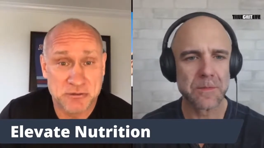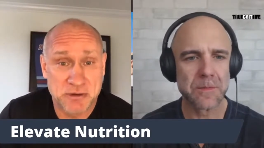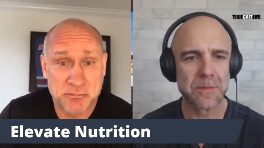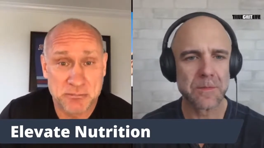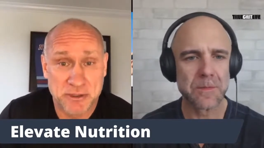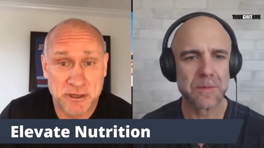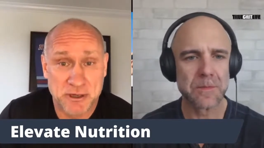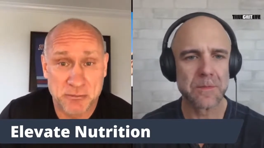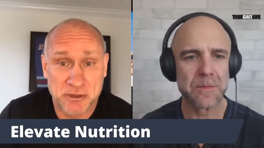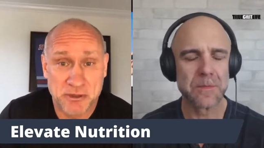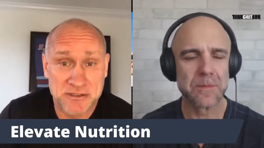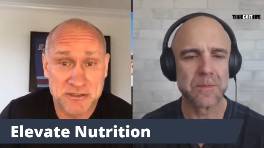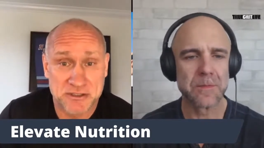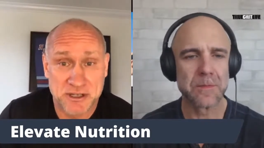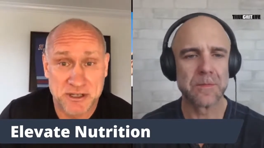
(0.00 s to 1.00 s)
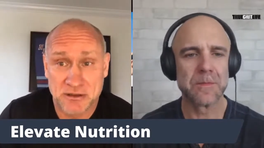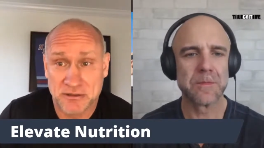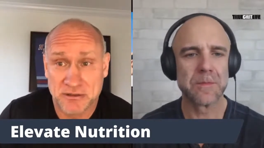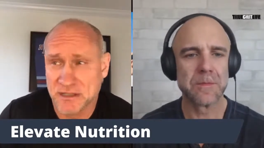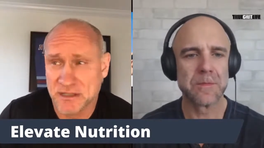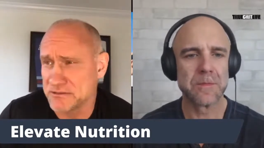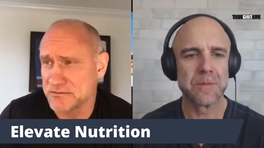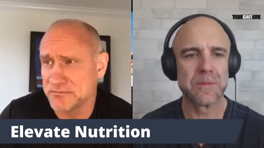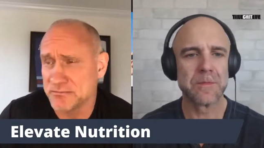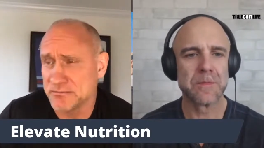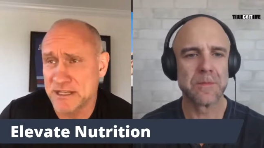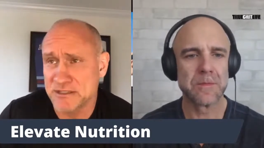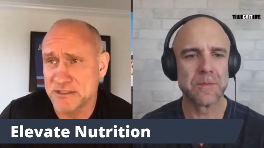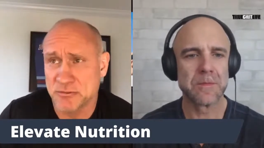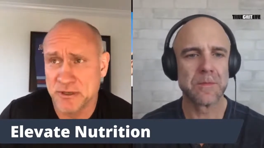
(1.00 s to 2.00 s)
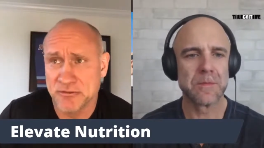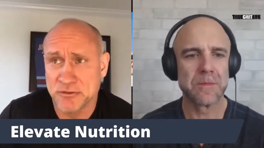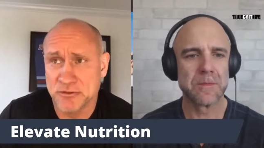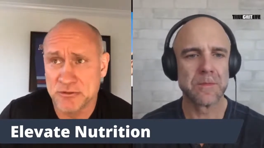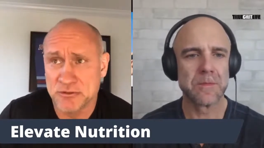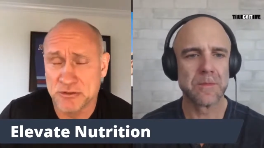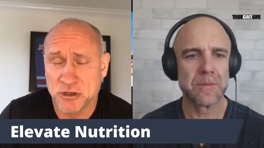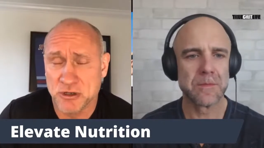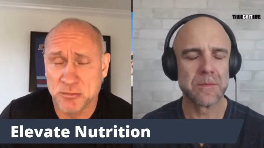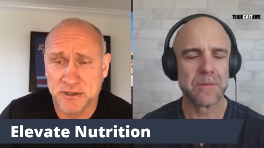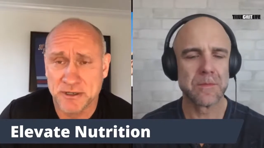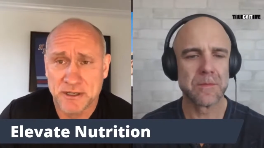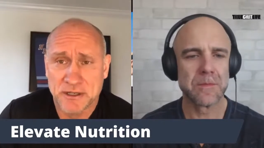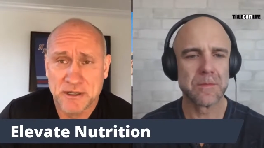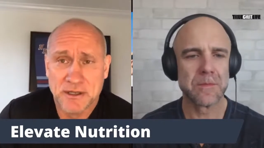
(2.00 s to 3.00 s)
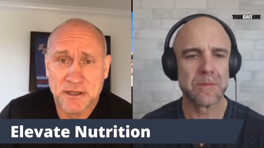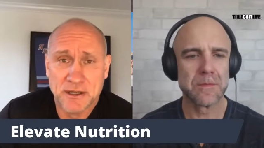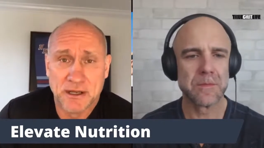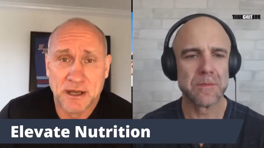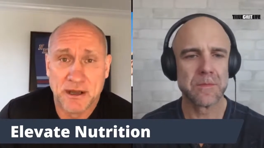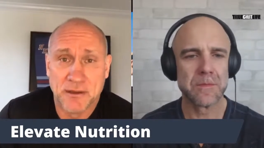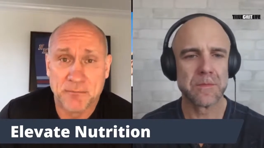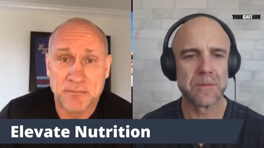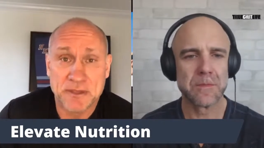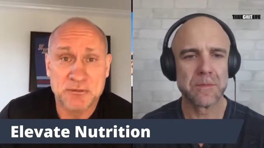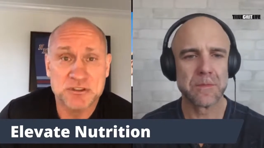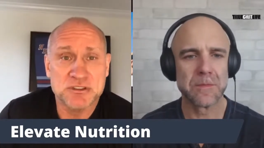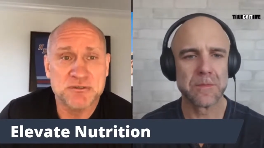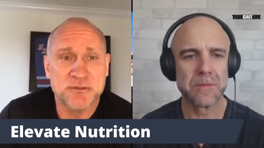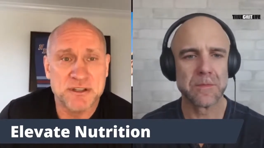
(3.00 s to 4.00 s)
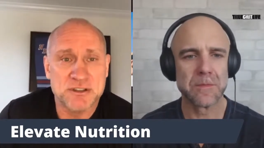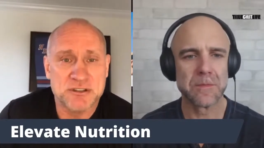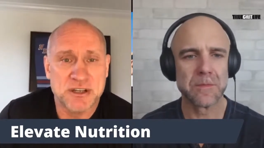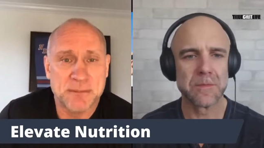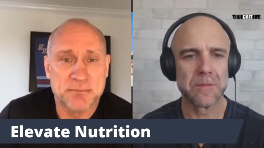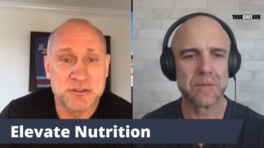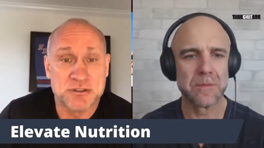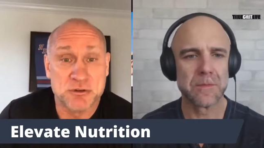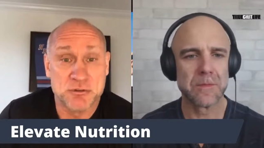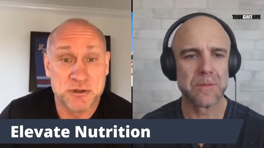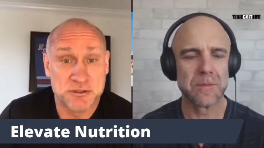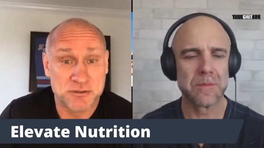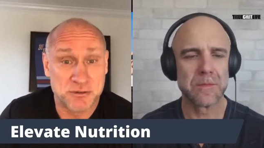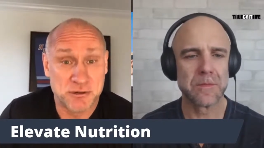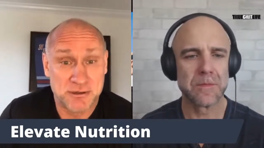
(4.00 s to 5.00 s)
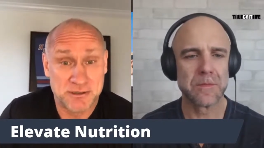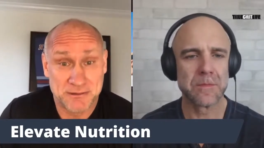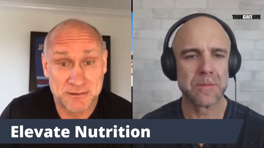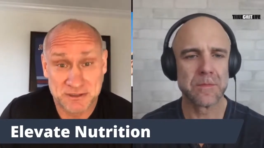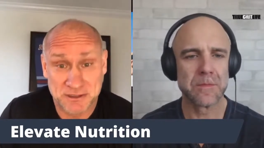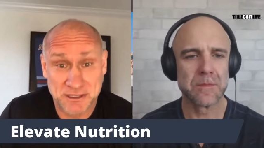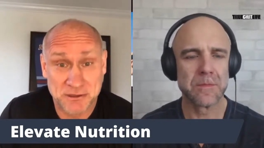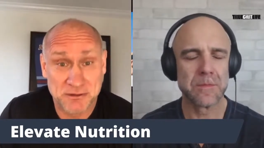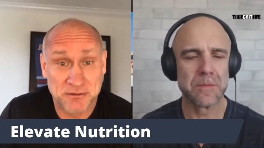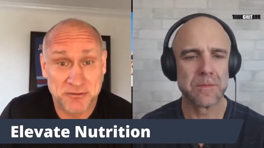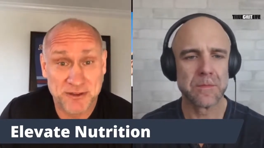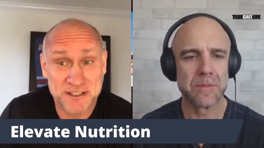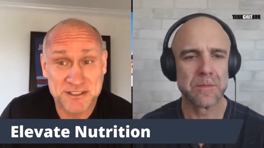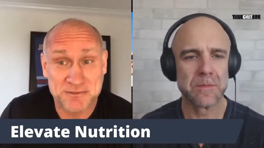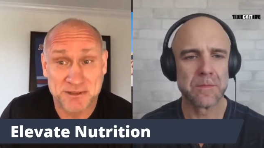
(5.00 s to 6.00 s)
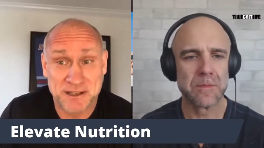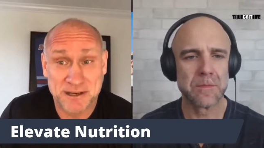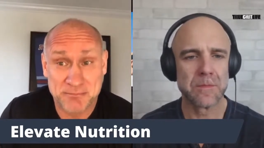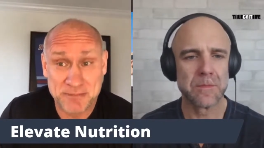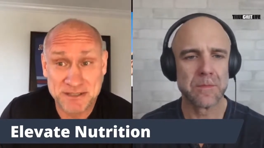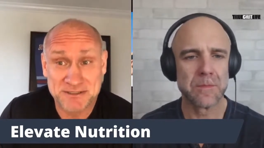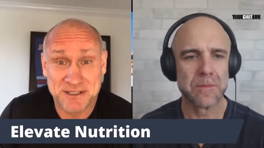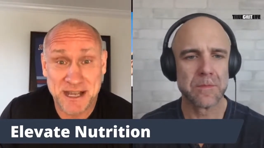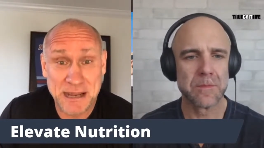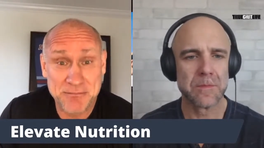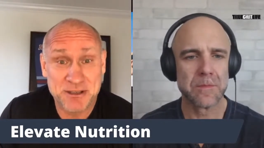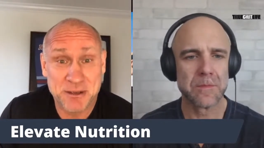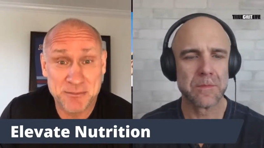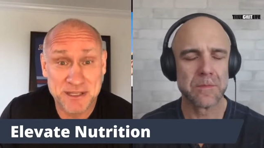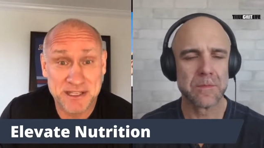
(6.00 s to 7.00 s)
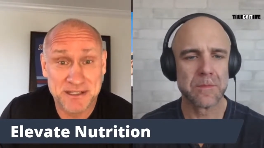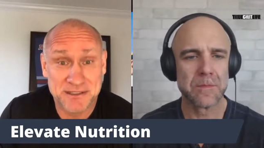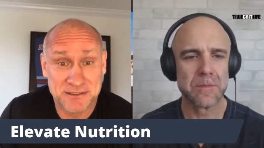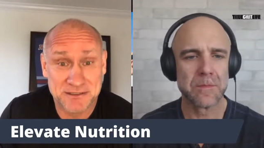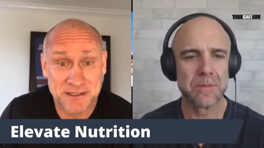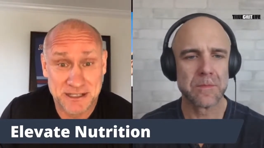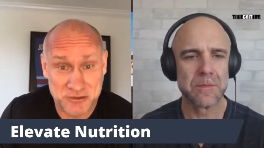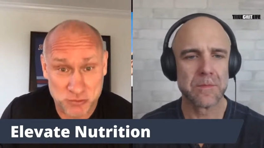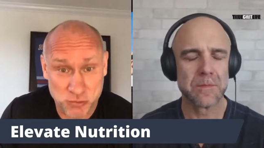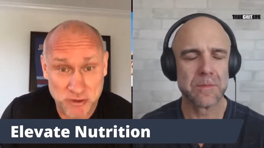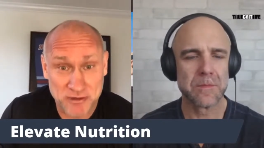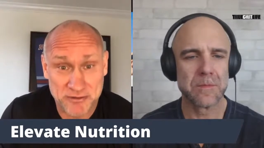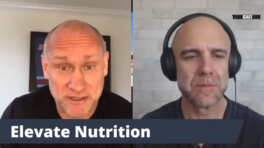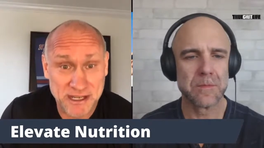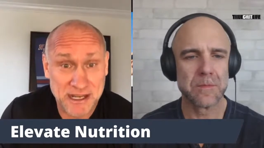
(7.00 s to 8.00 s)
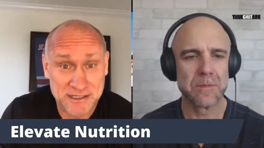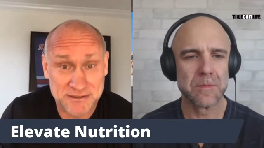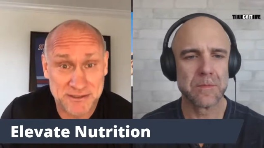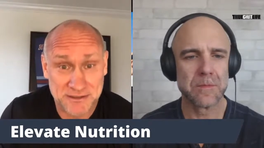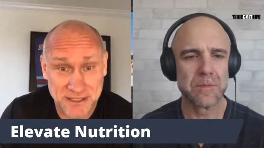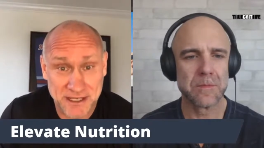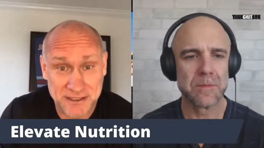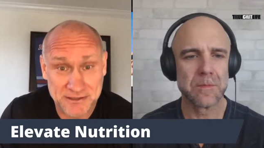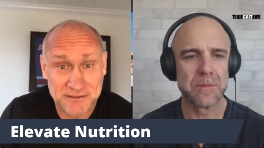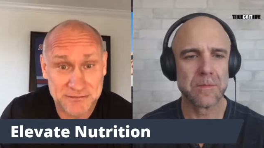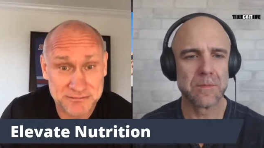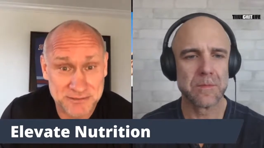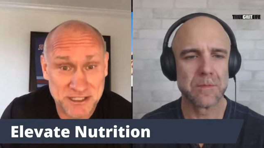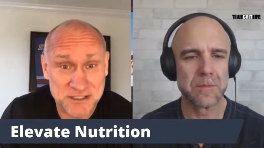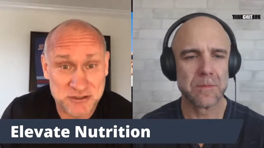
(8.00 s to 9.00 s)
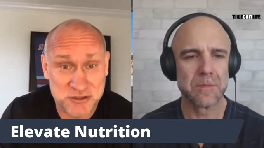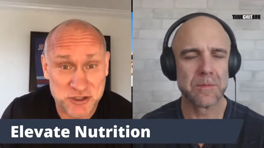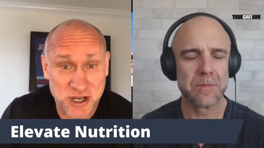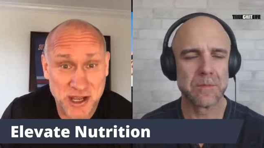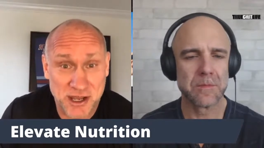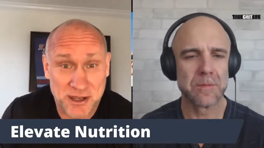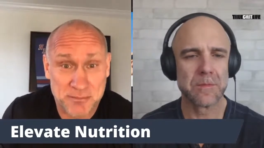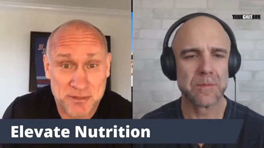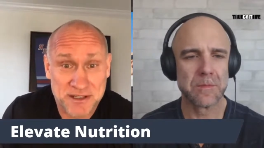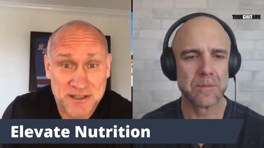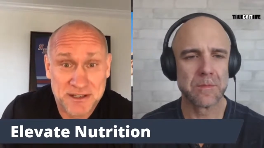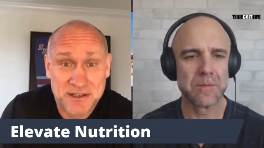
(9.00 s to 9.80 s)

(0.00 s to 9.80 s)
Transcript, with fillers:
Speaker 1: a great player. We lost Carol. We lost, passed away a few years ago, but um, he was just finishing up his career. So, you know, he's another defenseman. And basically, I'm coming in as one of the guys to take his job.